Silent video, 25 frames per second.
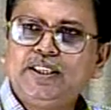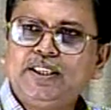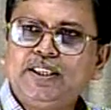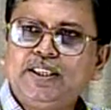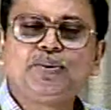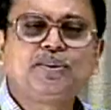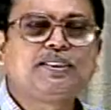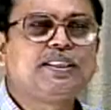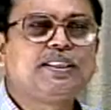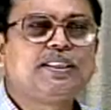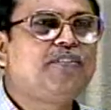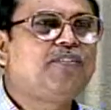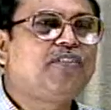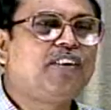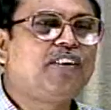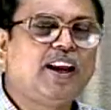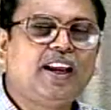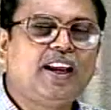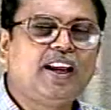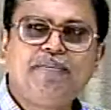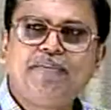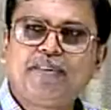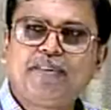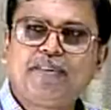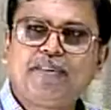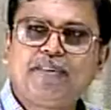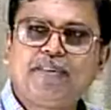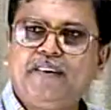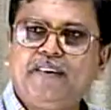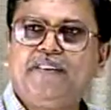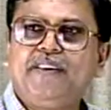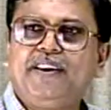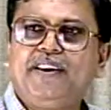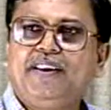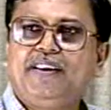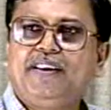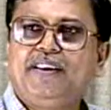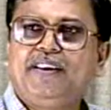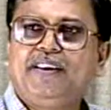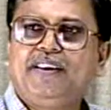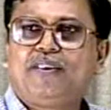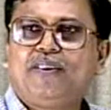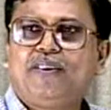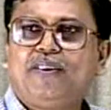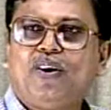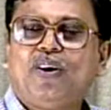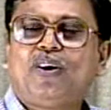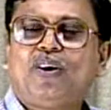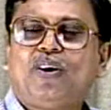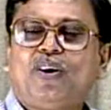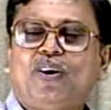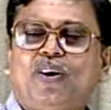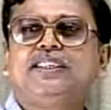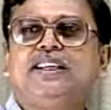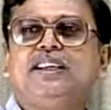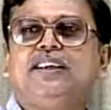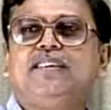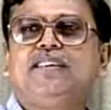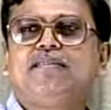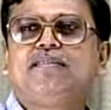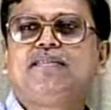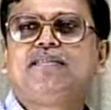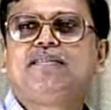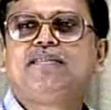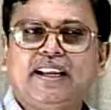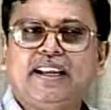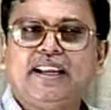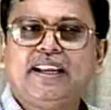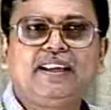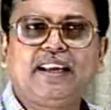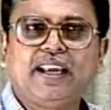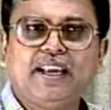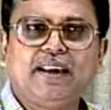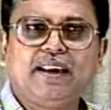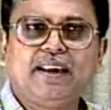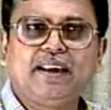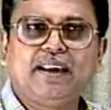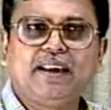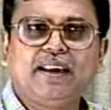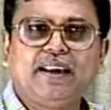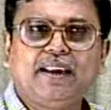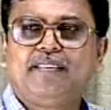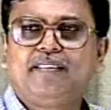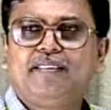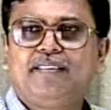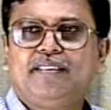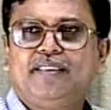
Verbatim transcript: to say 5 keV or say 10 keV,